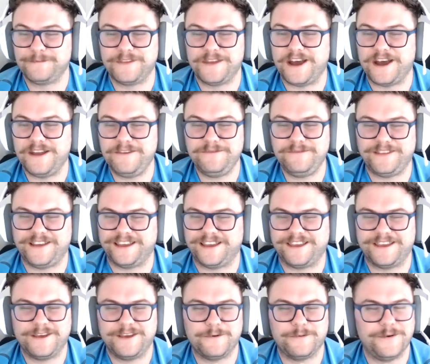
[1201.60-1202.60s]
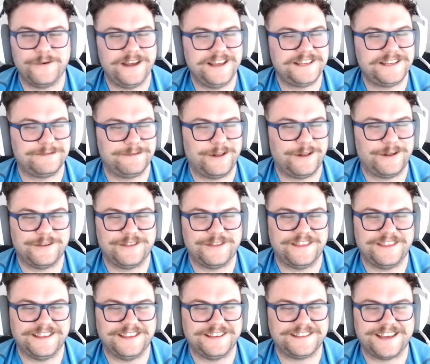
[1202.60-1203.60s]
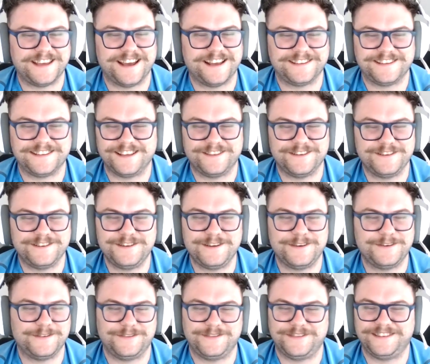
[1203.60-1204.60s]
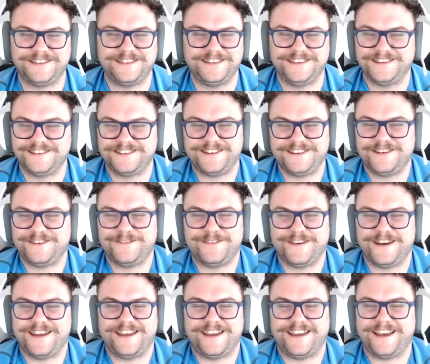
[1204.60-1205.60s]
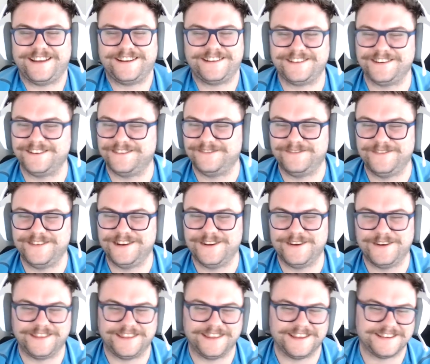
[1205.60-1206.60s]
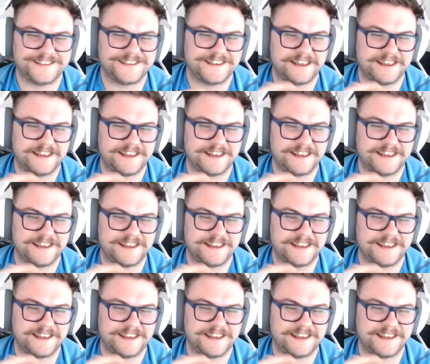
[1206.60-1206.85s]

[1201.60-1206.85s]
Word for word: I'm like way smaller than these guys. Like there's no there's no way I should be doing this.